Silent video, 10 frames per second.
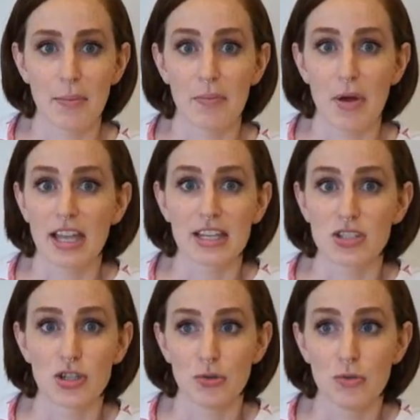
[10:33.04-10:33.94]
I get
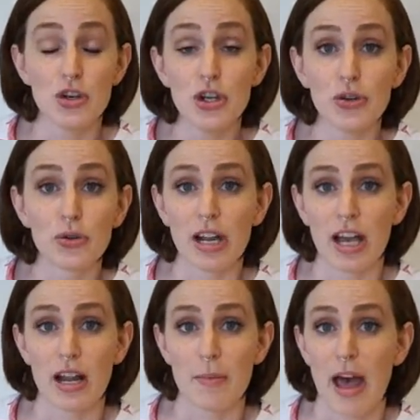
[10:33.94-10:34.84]
to noon
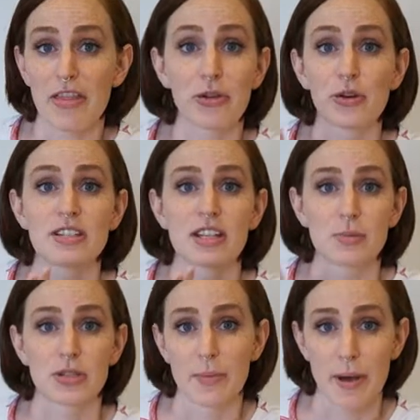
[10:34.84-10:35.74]
and I'm at
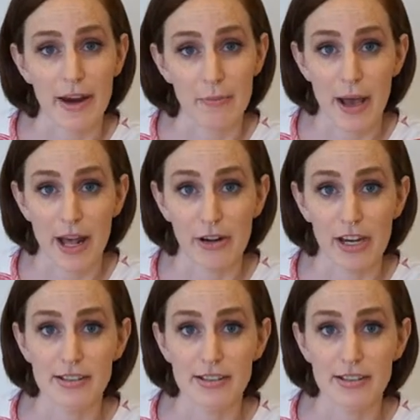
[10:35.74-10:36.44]
36% battery.